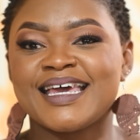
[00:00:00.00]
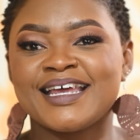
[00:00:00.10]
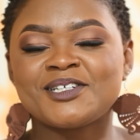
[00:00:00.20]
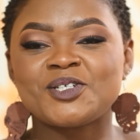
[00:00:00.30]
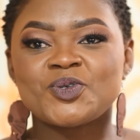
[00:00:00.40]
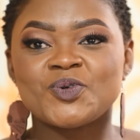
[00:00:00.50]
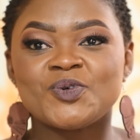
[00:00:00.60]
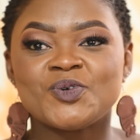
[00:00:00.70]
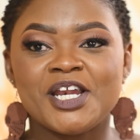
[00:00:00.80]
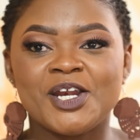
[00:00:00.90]
tend
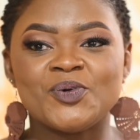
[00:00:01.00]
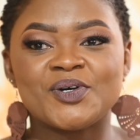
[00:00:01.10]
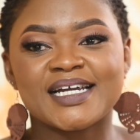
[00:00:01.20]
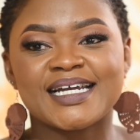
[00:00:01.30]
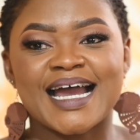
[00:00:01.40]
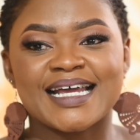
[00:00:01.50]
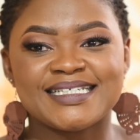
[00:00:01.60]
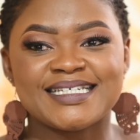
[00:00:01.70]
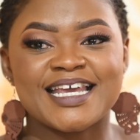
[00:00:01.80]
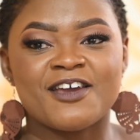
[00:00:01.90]
to look
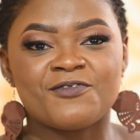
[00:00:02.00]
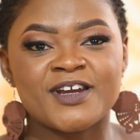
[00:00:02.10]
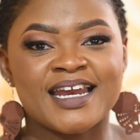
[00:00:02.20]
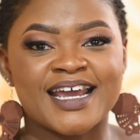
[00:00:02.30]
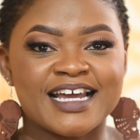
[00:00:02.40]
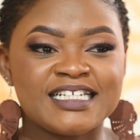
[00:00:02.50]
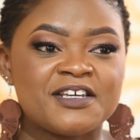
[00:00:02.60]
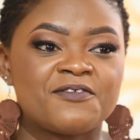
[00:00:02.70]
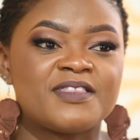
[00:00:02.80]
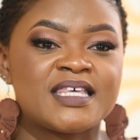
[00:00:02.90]
at every
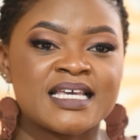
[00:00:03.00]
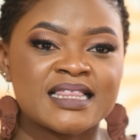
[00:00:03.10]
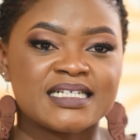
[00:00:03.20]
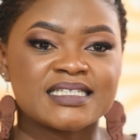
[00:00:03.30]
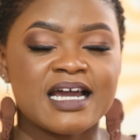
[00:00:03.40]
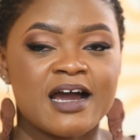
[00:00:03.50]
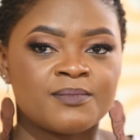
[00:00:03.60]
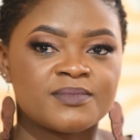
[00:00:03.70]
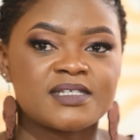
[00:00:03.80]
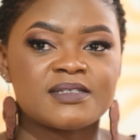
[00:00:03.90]
negative thing that
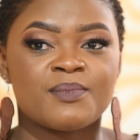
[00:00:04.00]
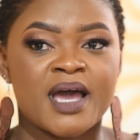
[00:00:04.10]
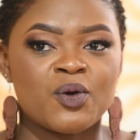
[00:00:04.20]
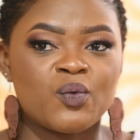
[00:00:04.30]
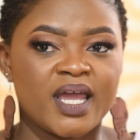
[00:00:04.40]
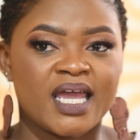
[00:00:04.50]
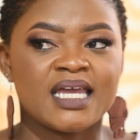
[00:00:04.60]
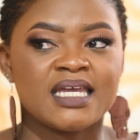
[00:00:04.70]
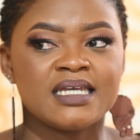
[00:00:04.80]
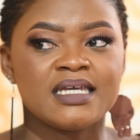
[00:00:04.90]
comes my
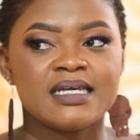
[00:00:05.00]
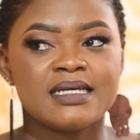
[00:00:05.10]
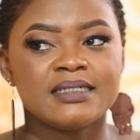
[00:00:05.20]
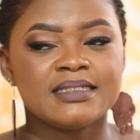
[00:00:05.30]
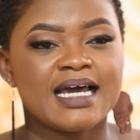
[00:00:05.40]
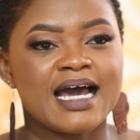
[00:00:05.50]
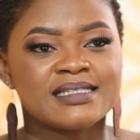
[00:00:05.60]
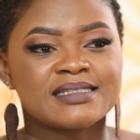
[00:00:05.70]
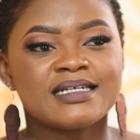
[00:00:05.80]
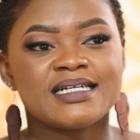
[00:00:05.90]
way
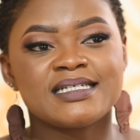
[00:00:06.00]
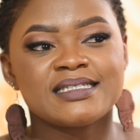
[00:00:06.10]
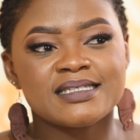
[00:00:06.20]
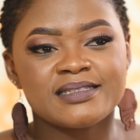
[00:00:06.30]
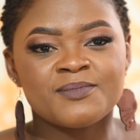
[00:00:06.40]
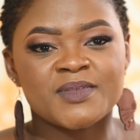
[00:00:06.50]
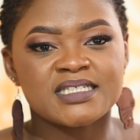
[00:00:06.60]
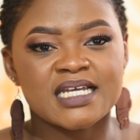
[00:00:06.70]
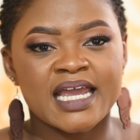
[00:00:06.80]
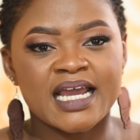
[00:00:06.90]
as criticism
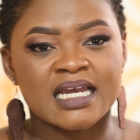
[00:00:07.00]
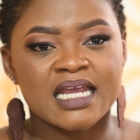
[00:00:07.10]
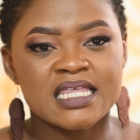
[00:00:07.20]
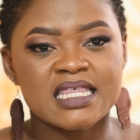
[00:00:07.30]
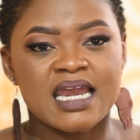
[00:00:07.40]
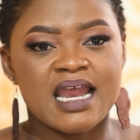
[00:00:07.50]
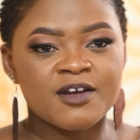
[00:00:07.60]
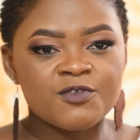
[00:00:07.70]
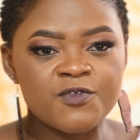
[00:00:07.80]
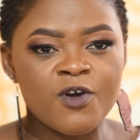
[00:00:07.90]
that I can either
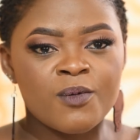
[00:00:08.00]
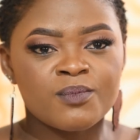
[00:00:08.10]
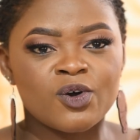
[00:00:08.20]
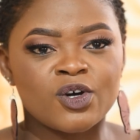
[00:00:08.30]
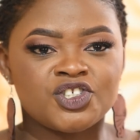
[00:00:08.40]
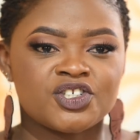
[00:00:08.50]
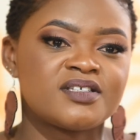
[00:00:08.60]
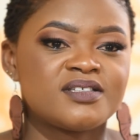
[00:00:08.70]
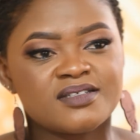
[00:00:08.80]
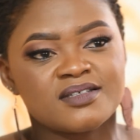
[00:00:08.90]
learn from or
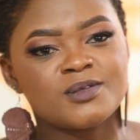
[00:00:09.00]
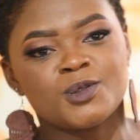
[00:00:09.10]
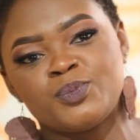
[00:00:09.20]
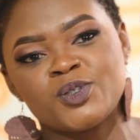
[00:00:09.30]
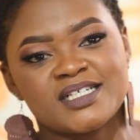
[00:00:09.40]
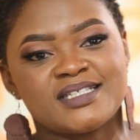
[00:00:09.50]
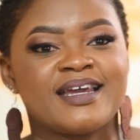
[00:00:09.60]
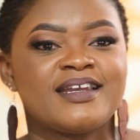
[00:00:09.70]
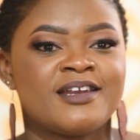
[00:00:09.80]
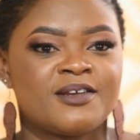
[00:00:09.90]
just put
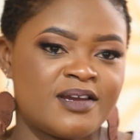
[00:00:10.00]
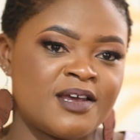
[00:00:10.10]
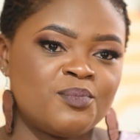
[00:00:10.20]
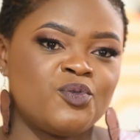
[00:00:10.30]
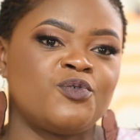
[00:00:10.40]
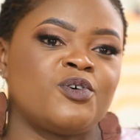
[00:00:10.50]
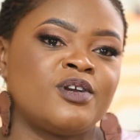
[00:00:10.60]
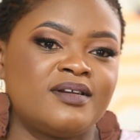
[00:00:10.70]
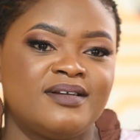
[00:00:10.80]
aside and move on.